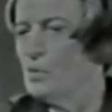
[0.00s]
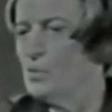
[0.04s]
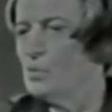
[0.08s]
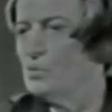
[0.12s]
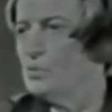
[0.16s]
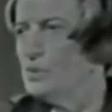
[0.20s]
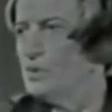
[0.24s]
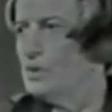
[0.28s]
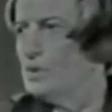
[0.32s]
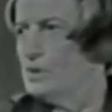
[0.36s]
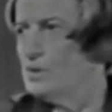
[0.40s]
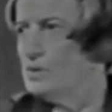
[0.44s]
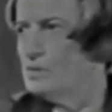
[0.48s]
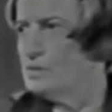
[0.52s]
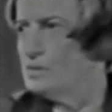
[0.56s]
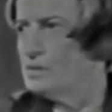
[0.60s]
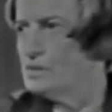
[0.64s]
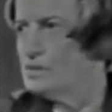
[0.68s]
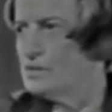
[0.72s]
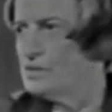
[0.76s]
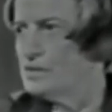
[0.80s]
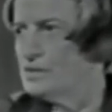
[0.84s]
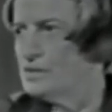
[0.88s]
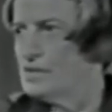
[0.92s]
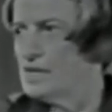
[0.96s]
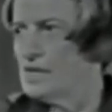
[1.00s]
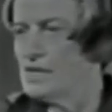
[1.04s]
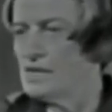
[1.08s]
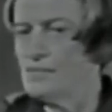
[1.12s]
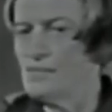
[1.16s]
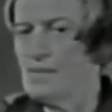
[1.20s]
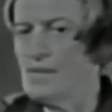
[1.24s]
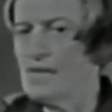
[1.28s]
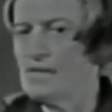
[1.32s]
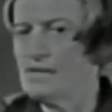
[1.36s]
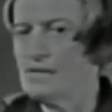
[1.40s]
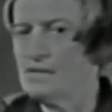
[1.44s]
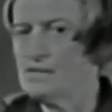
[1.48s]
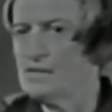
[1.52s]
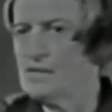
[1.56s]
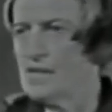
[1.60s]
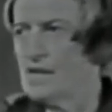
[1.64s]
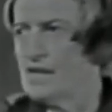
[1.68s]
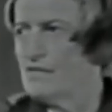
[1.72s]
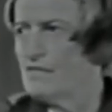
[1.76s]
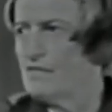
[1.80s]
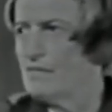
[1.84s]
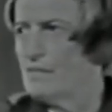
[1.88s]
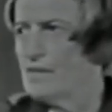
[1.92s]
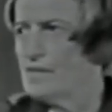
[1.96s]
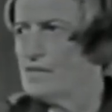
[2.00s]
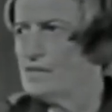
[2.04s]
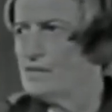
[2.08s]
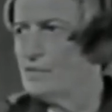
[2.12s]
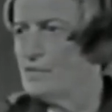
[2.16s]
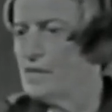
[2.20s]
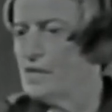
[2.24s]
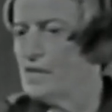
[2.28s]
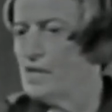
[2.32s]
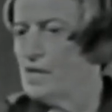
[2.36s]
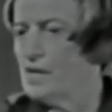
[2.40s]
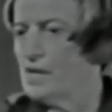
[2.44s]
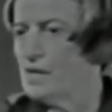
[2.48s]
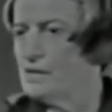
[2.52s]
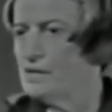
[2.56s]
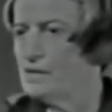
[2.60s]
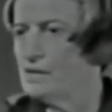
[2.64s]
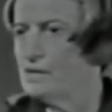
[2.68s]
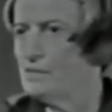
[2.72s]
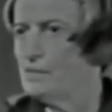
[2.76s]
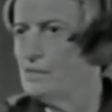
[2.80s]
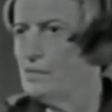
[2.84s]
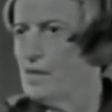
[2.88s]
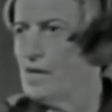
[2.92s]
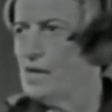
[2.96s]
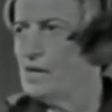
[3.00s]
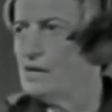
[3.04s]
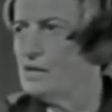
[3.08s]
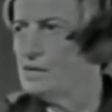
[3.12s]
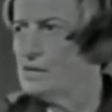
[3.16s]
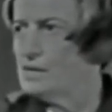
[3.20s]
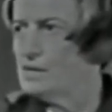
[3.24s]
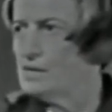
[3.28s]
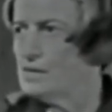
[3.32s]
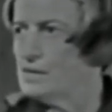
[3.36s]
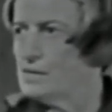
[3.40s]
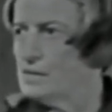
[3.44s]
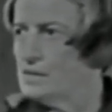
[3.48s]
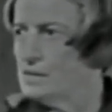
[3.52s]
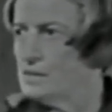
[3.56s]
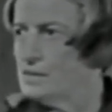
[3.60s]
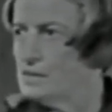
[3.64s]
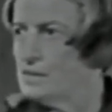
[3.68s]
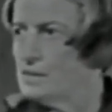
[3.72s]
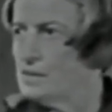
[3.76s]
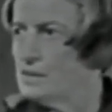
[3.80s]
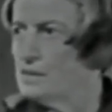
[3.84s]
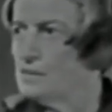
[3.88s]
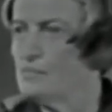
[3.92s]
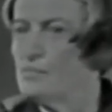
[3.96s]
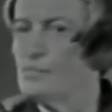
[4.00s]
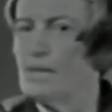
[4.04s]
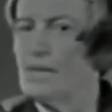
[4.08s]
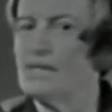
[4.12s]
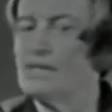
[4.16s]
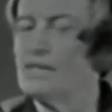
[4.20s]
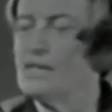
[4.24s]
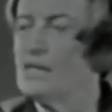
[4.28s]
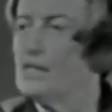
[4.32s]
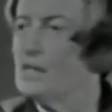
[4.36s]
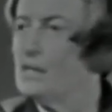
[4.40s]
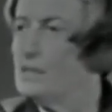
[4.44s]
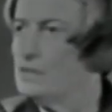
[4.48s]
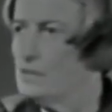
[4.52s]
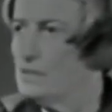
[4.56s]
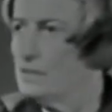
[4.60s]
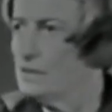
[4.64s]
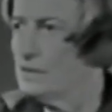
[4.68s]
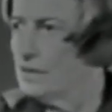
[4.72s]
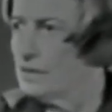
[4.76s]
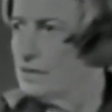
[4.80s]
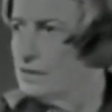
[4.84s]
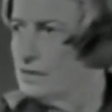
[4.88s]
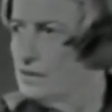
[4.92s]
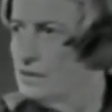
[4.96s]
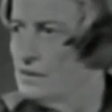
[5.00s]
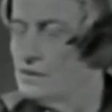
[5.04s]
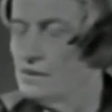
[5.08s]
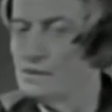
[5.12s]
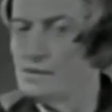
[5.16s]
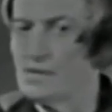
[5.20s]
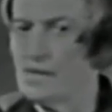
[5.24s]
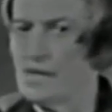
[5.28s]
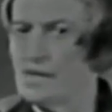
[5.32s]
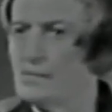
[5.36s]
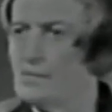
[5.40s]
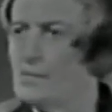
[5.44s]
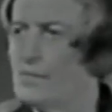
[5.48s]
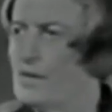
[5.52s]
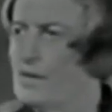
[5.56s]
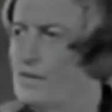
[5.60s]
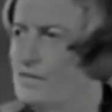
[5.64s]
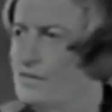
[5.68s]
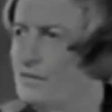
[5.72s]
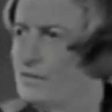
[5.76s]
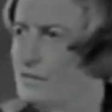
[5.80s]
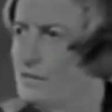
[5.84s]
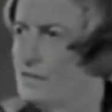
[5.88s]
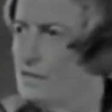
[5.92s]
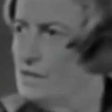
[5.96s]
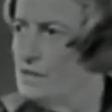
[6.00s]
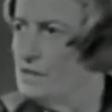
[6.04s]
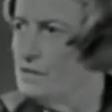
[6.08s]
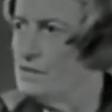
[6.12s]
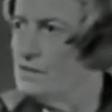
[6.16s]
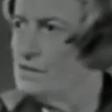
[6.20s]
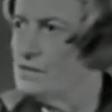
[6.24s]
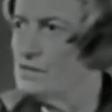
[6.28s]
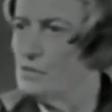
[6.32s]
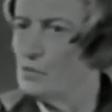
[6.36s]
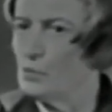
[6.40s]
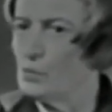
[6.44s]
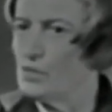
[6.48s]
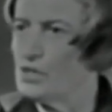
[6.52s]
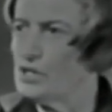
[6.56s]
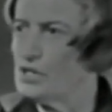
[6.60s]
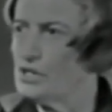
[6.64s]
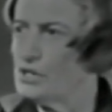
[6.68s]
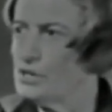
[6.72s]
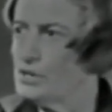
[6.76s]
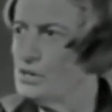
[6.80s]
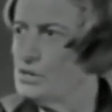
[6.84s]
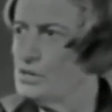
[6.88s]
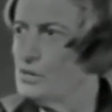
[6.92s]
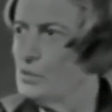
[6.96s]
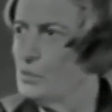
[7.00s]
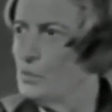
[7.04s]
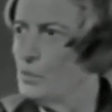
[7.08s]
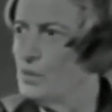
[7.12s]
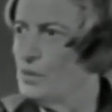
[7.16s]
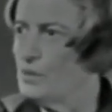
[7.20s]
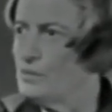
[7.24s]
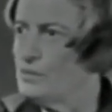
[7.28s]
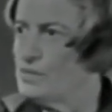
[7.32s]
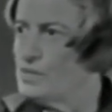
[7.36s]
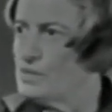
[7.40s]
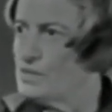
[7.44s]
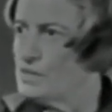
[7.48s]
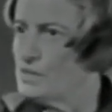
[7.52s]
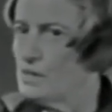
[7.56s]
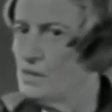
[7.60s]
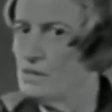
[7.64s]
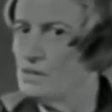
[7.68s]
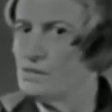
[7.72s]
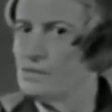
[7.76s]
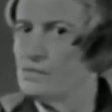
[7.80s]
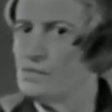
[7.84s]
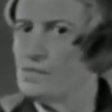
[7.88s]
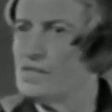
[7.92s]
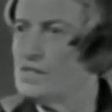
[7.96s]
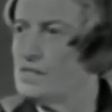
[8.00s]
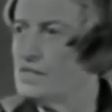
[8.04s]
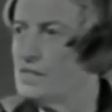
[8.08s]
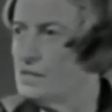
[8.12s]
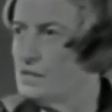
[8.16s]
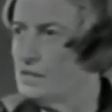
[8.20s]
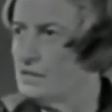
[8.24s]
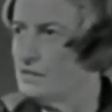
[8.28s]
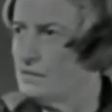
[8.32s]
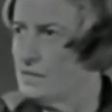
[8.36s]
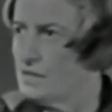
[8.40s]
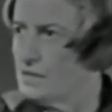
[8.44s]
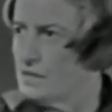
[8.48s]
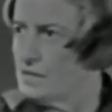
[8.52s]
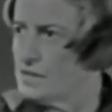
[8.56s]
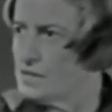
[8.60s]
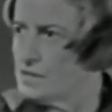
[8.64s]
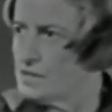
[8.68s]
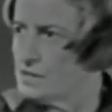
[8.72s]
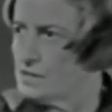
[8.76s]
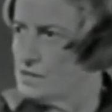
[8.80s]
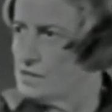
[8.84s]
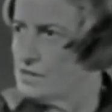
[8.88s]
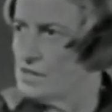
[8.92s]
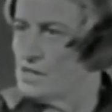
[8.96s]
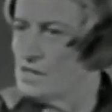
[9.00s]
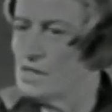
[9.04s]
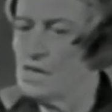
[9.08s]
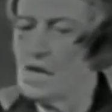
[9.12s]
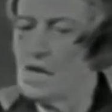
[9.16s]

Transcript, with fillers: who knows that man's life must be guided by reason, by the intellect, not by feelings, wishes, whims, or mystic revelations.